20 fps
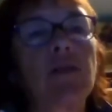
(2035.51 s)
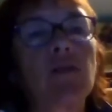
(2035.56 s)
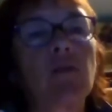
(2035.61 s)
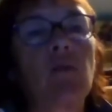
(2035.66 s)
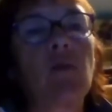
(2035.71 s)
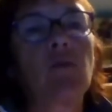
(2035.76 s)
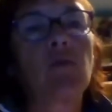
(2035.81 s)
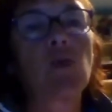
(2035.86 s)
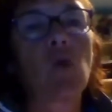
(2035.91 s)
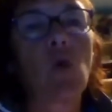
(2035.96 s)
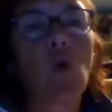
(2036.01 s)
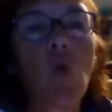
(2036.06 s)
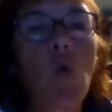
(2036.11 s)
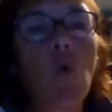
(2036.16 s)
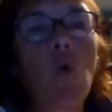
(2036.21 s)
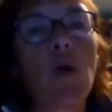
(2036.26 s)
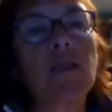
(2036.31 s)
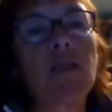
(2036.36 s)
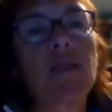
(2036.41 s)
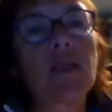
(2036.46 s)
So I would
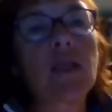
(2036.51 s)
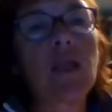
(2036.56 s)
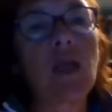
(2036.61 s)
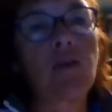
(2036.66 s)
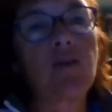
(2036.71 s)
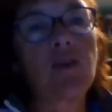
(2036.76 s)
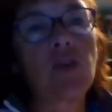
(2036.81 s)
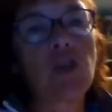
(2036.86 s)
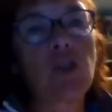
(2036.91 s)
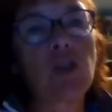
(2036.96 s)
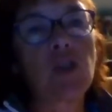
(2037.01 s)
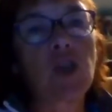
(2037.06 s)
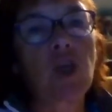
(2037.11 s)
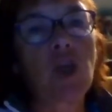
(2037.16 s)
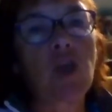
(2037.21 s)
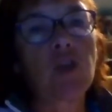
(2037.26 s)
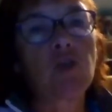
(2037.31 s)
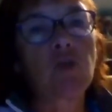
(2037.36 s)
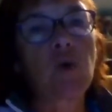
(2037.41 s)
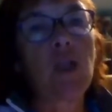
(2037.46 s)
always encourage you to
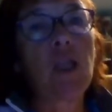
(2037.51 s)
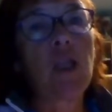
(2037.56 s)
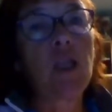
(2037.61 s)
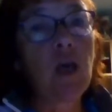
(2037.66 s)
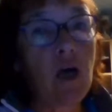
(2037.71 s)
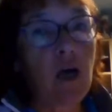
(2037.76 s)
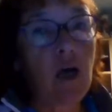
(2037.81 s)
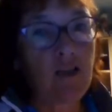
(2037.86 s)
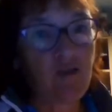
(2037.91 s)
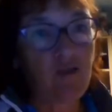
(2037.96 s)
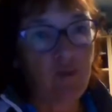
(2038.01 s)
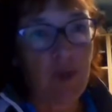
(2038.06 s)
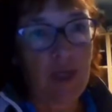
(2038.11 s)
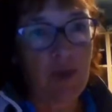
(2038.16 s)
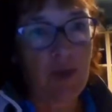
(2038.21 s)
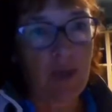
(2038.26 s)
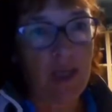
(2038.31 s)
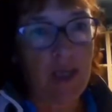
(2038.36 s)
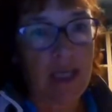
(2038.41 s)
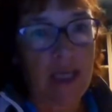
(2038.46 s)
go to a live
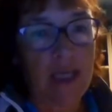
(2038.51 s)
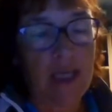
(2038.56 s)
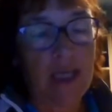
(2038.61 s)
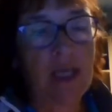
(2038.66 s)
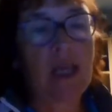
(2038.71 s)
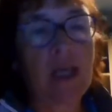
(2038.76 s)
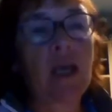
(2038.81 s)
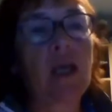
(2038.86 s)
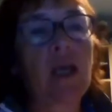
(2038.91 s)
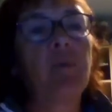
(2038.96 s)
BP.